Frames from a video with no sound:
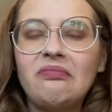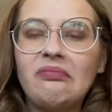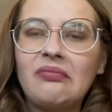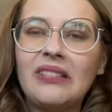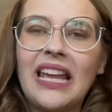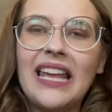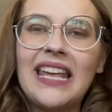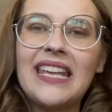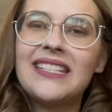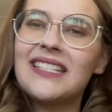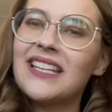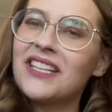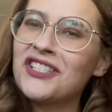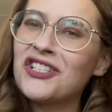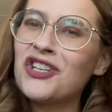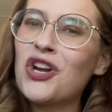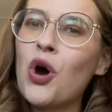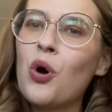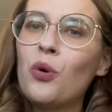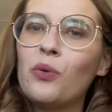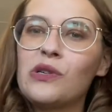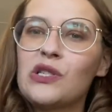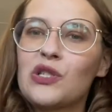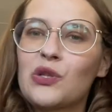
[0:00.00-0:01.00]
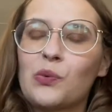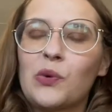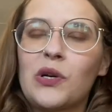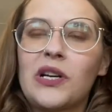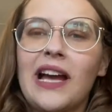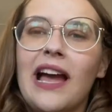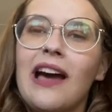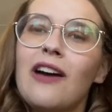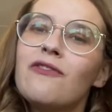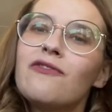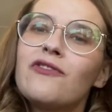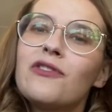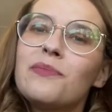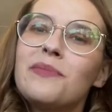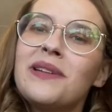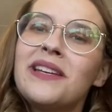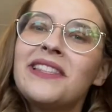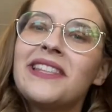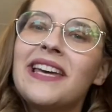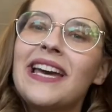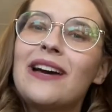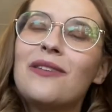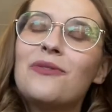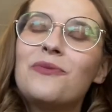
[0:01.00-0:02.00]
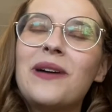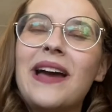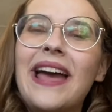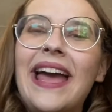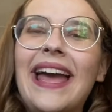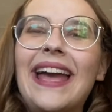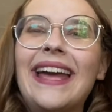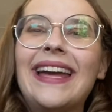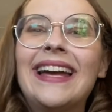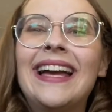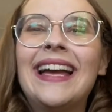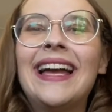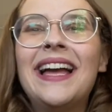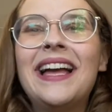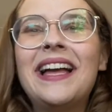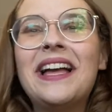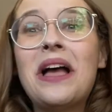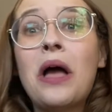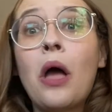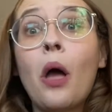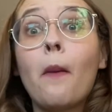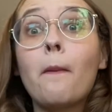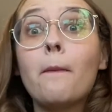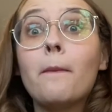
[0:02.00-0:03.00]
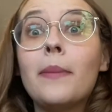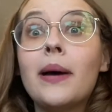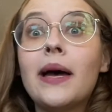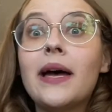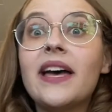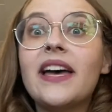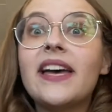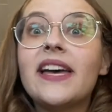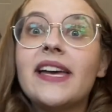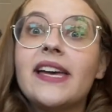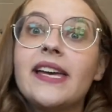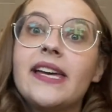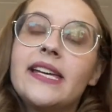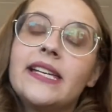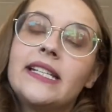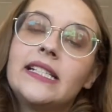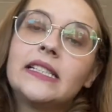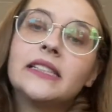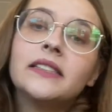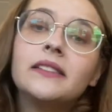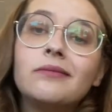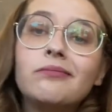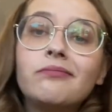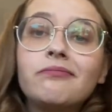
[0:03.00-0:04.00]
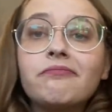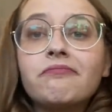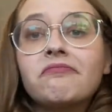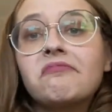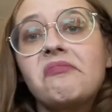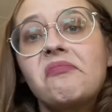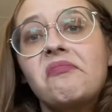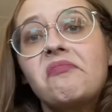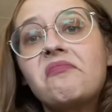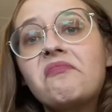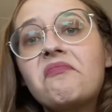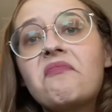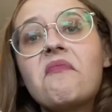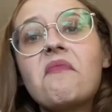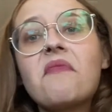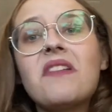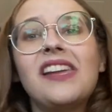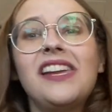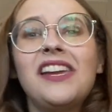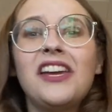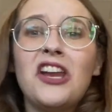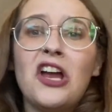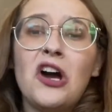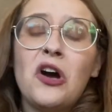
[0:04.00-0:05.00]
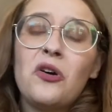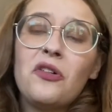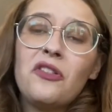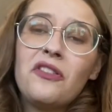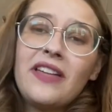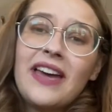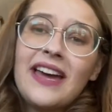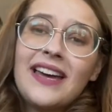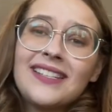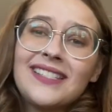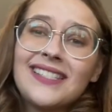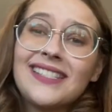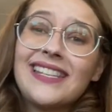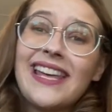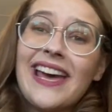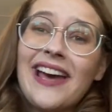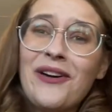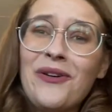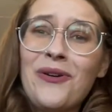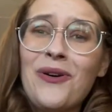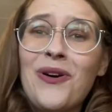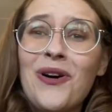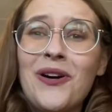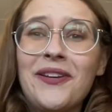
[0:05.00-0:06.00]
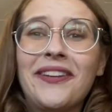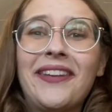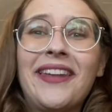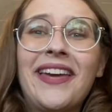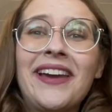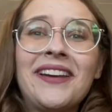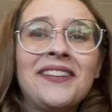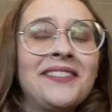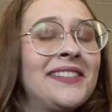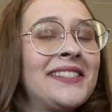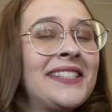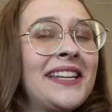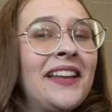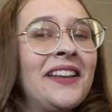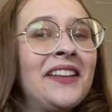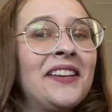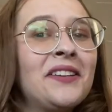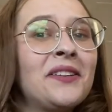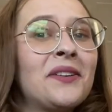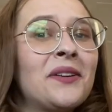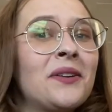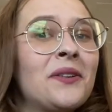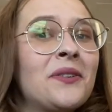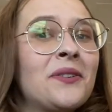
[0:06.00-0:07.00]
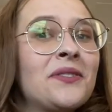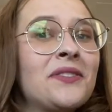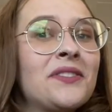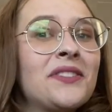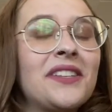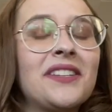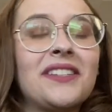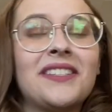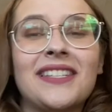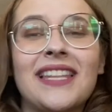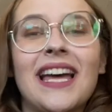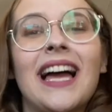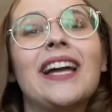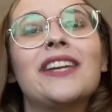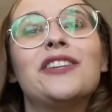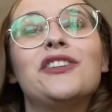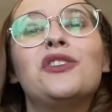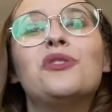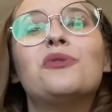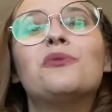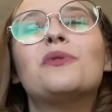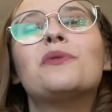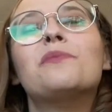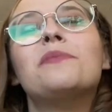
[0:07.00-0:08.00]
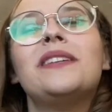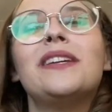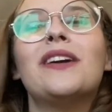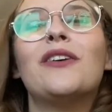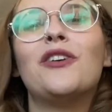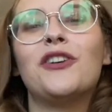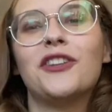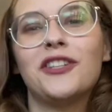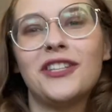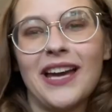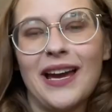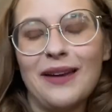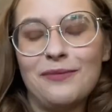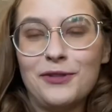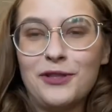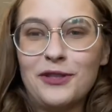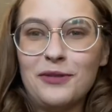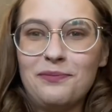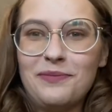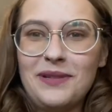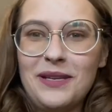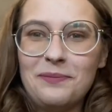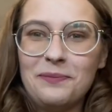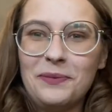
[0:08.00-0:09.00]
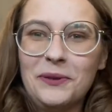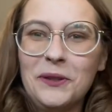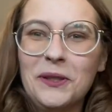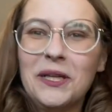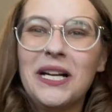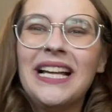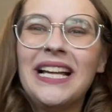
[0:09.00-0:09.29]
It doesn't always work out for me that way, but you know, that's how online selling goes, is that you will meet all types of people.